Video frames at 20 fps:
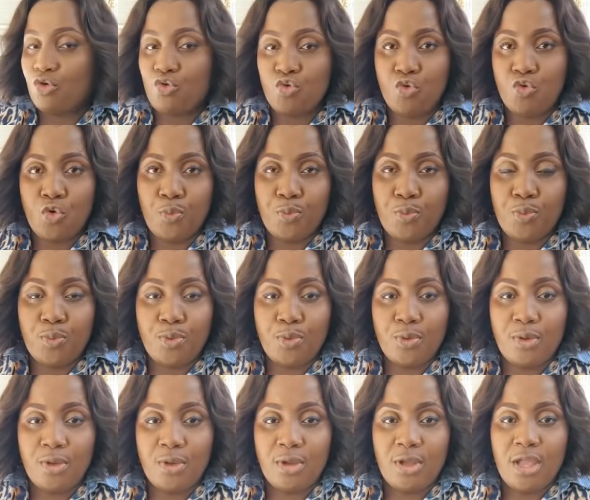group
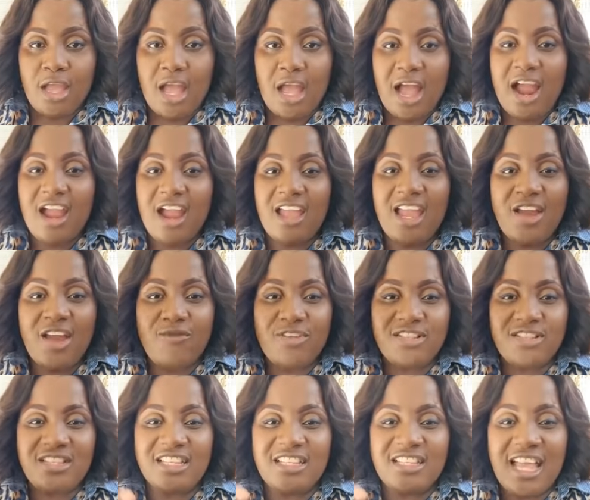or
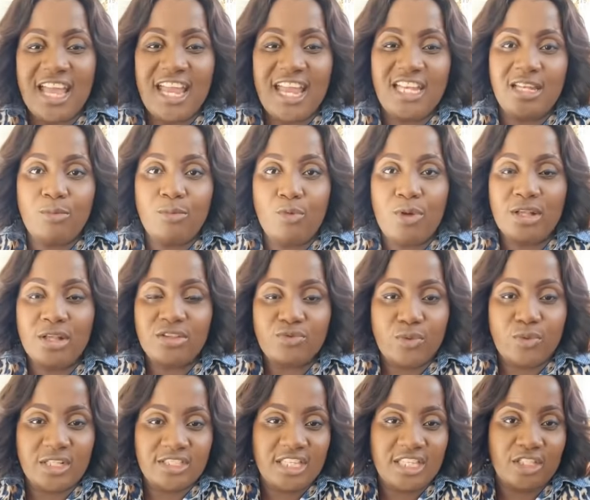every set of enemy that
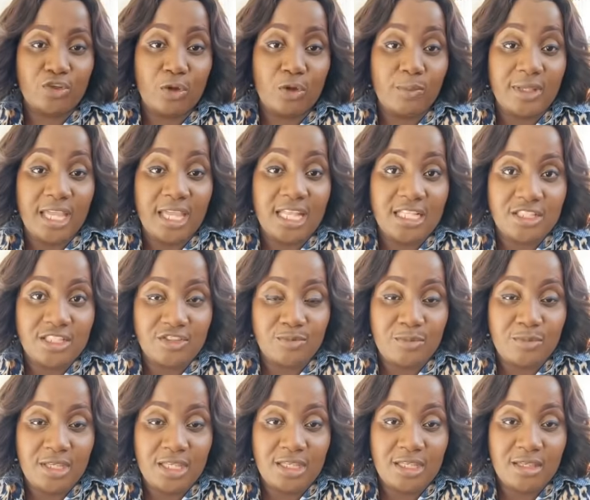were set up
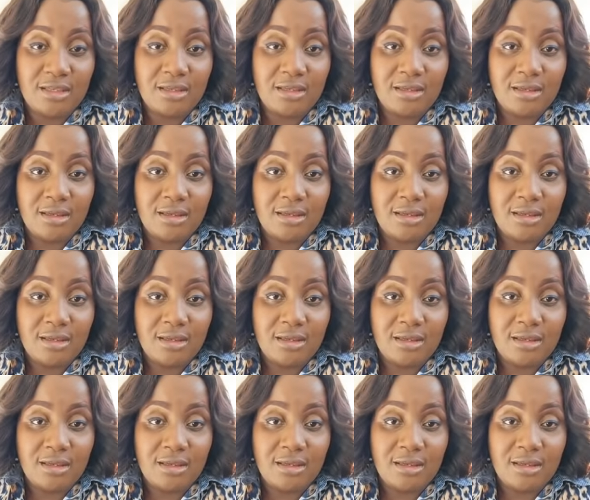against me